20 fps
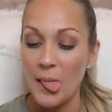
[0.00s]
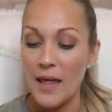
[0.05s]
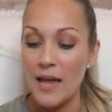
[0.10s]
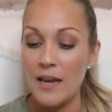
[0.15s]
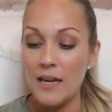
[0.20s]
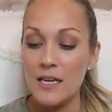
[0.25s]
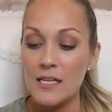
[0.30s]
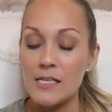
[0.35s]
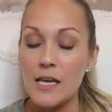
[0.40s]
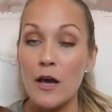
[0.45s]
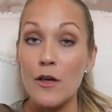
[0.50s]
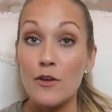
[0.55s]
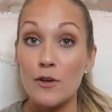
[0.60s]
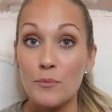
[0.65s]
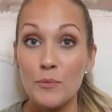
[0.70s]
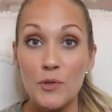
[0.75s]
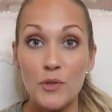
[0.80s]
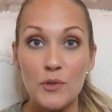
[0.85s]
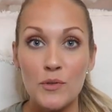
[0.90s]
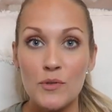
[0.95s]
And his
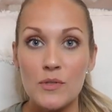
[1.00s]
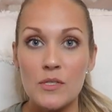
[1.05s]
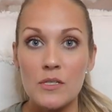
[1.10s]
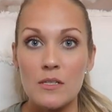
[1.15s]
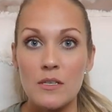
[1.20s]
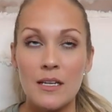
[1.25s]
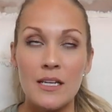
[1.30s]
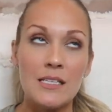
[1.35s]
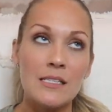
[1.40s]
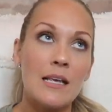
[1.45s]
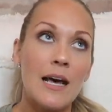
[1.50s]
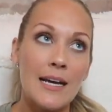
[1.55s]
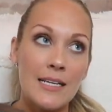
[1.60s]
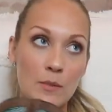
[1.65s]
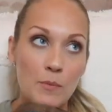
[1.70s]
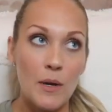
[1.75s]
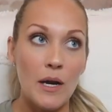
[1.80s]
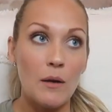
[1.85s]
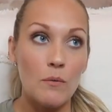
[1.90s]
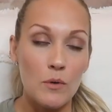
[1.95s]
other boots, his
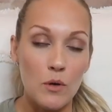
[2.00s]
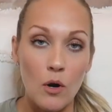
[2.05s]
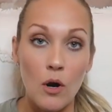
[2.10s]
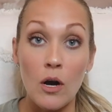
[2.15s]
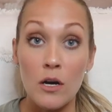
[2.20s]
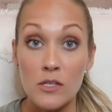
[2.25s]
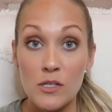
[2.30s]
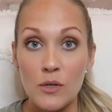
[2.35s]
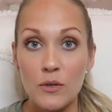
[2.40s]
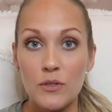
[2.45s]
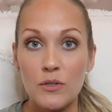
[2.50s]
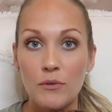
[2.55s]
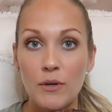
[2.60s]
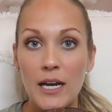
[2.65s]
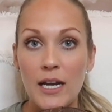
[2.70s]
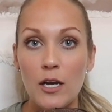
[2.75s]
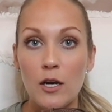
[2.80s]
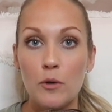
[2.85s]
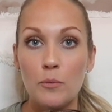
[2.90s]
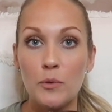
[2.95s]
last pair, were also
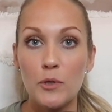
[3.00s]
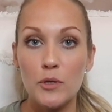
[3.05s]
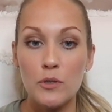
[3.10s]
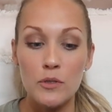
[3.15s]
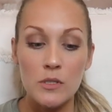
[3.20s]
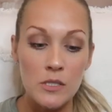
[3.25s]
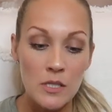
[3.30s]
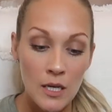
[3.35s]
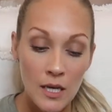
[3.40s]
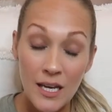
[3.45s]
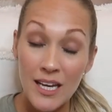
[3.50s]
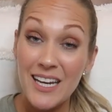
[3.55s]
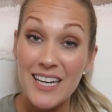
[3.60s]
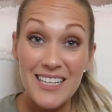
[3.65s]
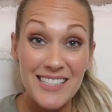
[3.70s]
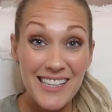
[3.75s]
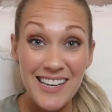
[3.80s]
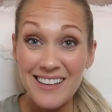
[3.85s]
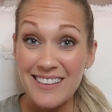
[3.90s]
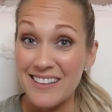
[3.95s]
Durango boots.
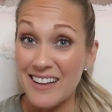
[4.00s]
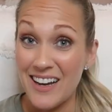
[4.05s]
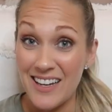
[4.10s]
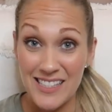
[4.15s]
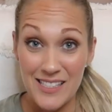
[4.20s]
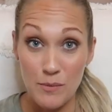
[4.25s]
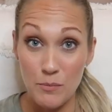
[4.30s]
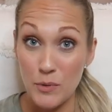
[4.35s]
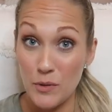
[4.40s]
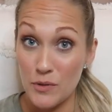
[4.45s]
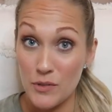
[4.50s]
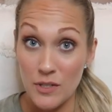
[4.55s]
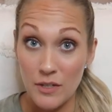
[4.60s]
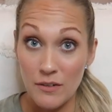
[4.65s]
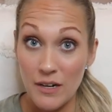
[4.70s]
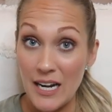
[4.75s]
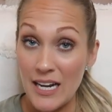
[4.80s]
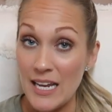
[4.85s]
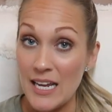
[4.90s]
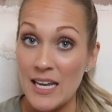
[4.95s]
He's had lots of boots
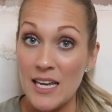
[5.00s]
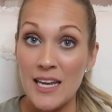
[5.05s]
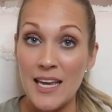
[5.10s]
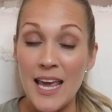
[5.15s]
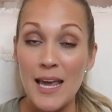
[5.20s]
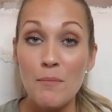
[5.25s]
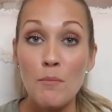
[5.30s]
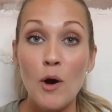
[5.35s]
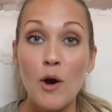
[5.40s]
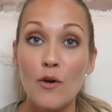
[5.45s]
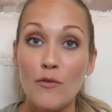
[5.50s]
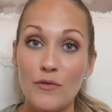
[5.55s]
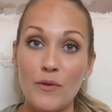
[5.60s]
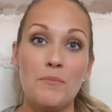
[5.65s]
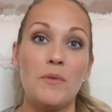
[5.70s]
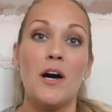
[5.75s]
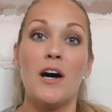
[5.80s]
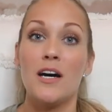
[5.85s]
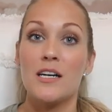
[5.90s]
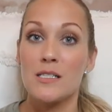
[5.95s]
already. He came home
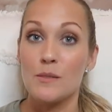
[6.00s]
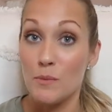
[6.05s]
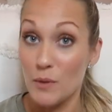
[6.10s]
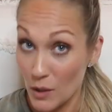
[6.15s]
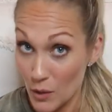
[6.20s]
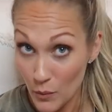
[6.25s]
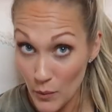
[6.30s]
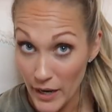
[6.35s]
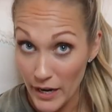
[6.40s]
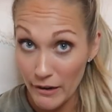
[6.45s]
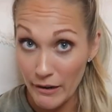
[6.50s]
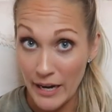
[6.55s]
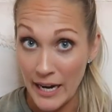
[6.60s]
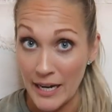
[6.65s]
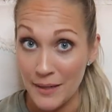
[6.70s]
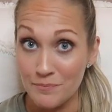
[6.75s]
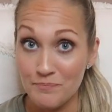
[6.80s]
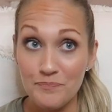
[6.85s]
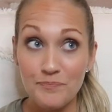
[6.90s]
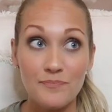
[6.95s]
from the hospital
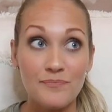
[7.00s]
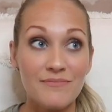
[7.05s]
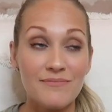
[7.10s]
wearing